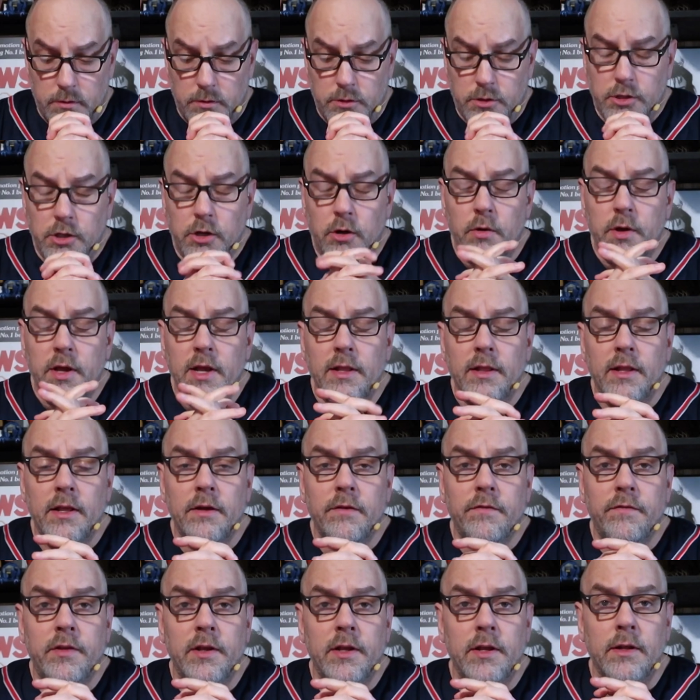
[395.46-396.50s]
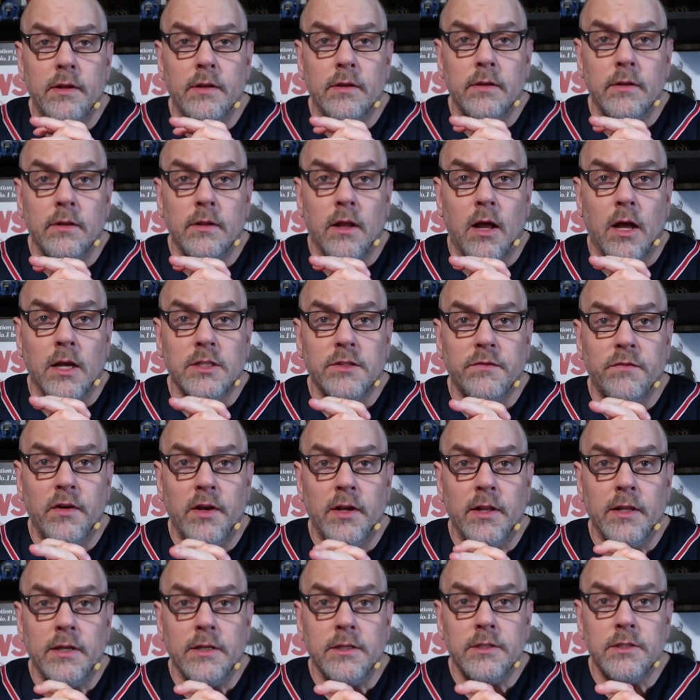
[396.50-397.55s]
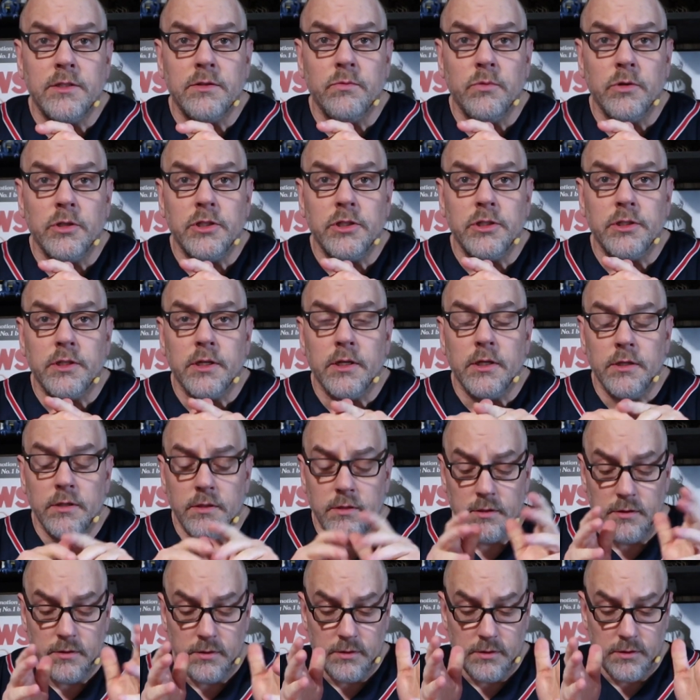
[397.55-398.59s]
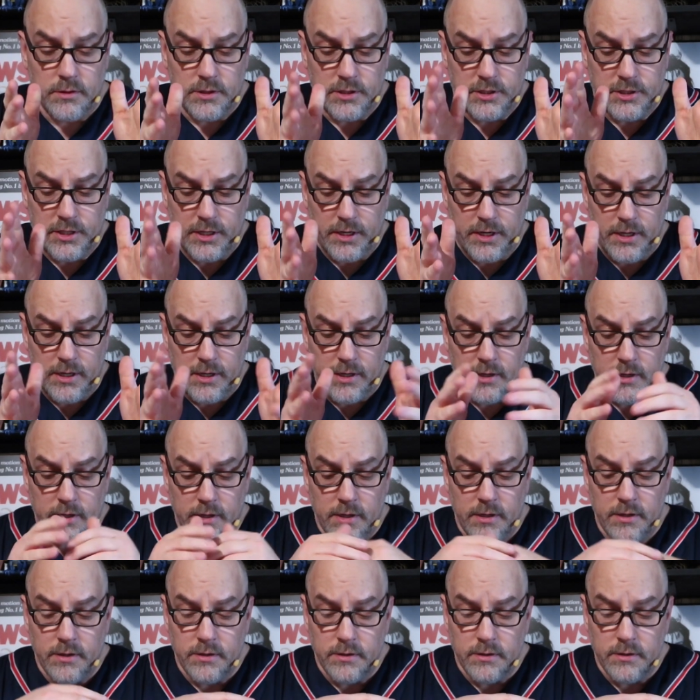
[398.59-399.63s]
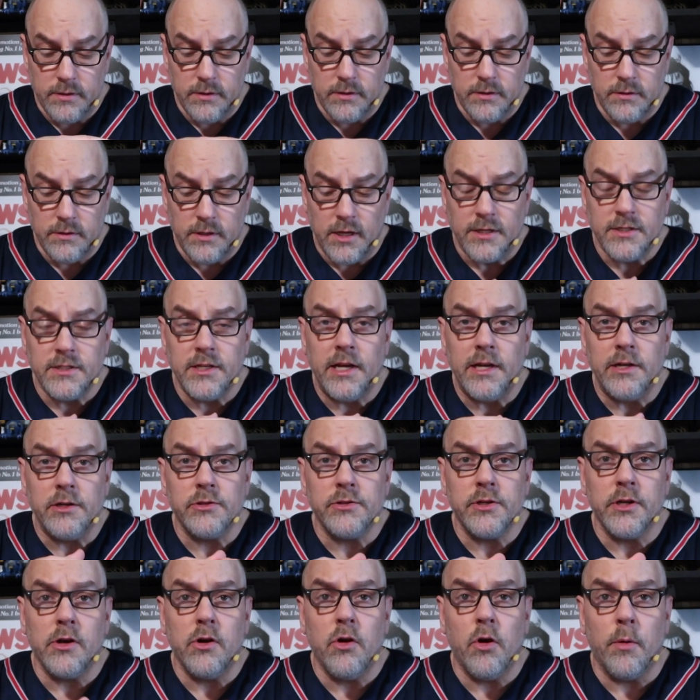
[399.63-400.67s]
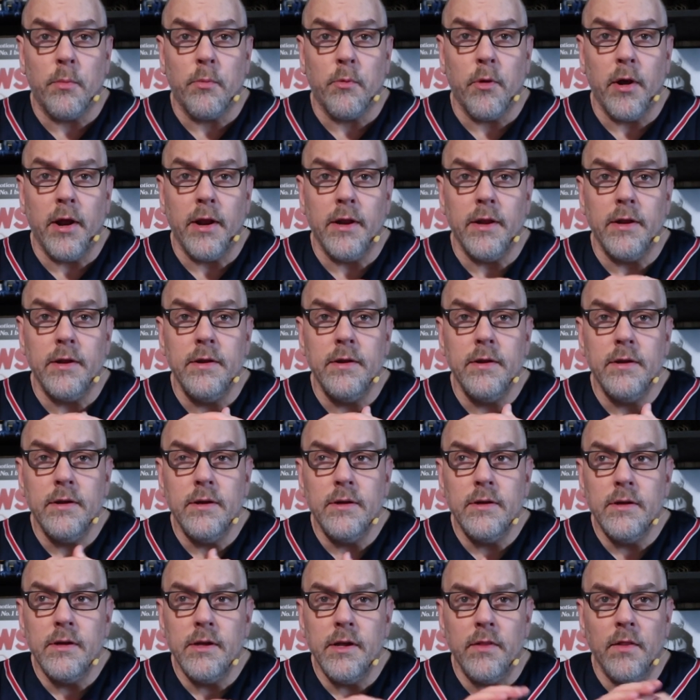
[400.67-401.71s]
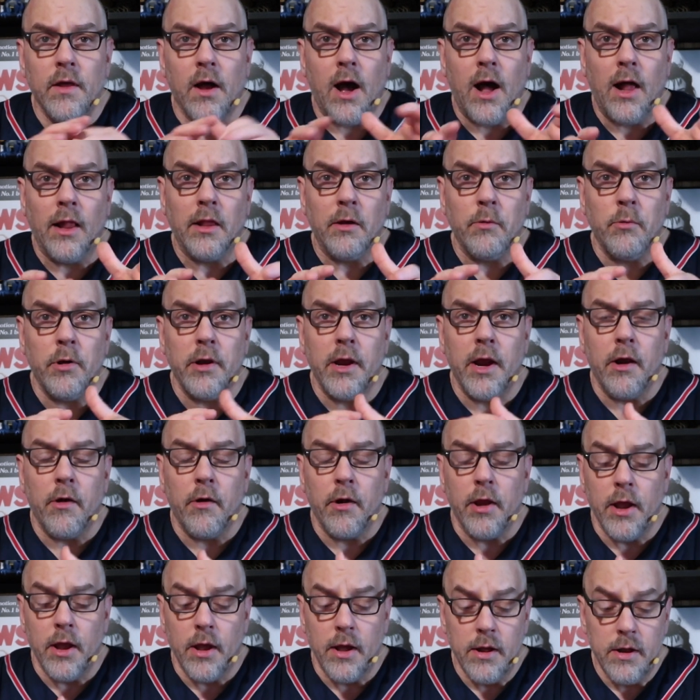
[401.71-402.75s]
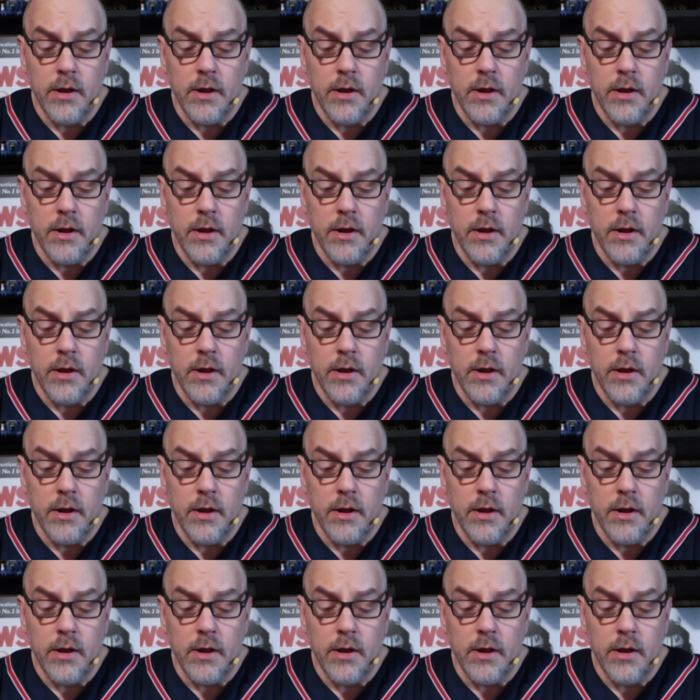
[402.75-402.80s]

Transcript: So he lived in Los Feliz, which is a city in Los Angeles Incorporated, in the Hollywood area.